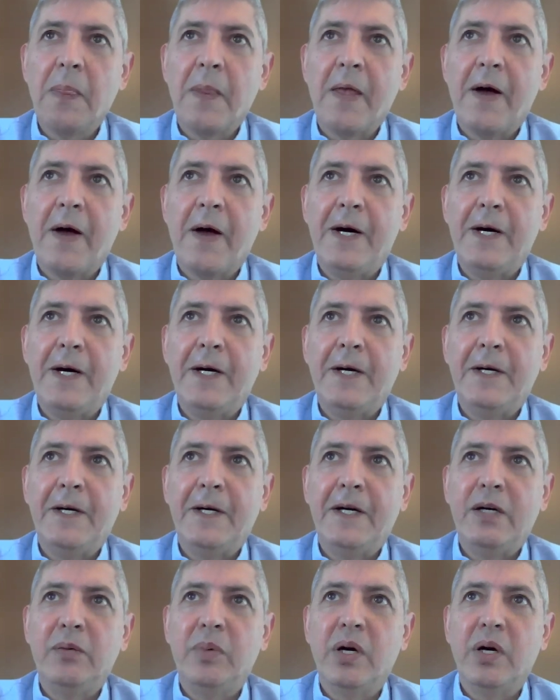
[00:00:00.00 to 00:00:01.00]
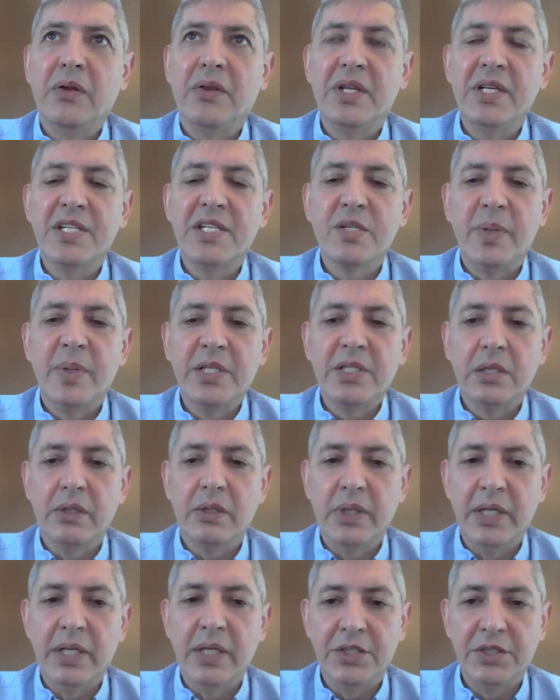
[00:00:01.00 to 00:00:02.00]
about this special
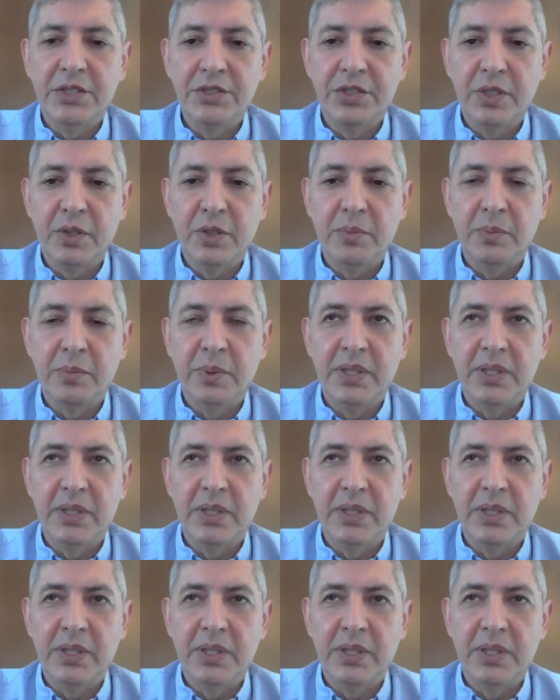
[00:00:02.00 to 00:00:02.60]
relationship.